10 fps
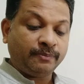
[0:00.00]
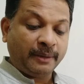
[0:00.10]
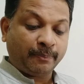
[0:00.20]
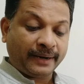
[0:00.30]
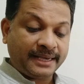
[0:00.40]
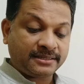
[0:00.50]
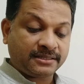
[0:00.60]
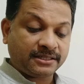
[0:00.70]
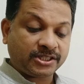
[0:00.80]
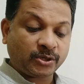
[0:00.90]
be
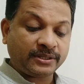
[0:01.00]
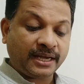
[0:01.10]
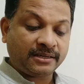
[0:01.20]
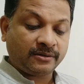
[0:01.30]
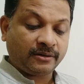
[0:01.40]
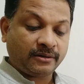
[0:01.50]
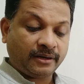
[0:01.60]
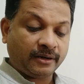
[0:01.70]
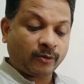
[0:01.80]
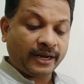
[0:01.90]
placed so that
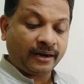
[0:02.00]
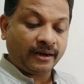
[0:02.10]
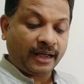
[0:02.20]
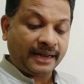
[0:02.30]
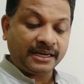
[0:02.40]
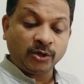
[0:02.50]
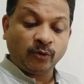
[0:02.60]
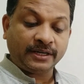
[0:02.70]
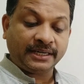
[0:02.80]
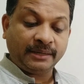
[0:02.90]
a real and
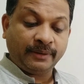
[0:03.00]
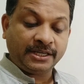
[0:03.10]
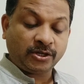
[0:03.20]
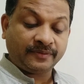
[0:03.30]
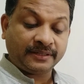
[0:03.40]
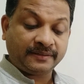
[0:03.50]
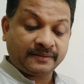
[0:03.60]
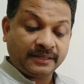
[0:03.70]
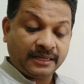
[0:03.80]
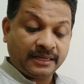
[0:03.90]
inverted image of the
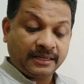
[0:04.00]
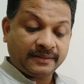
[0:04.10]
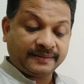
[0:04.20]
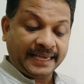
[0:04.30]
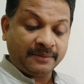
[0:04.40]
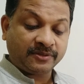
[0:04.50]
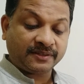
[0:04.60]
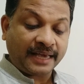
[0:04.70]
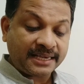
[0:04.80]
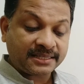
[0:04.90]
same
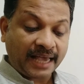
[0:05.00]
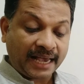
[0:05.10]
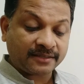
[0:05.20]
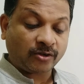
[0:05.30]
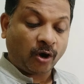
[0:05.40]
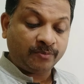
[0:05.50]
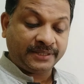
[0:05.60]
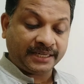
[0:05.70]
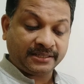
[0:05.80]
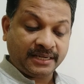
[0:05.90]
size as
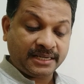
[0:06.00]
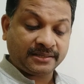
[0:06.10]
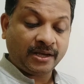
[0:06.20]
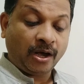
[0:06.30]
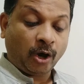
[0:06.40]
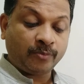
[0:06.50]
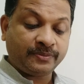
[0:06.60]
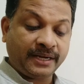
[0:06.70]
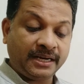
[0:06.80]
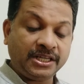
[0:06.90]
object is
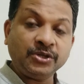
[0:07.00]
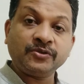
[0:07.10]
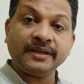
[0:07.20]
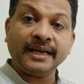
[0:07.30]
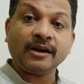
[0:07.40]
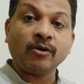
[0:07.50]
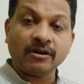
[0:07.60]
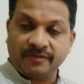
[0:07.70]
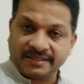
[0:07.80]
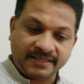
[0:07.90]
obtained using a
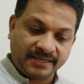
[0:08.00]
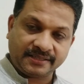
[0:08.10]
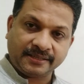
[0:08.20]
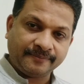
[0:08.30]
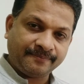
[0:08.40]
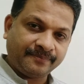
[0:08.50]
convex lens.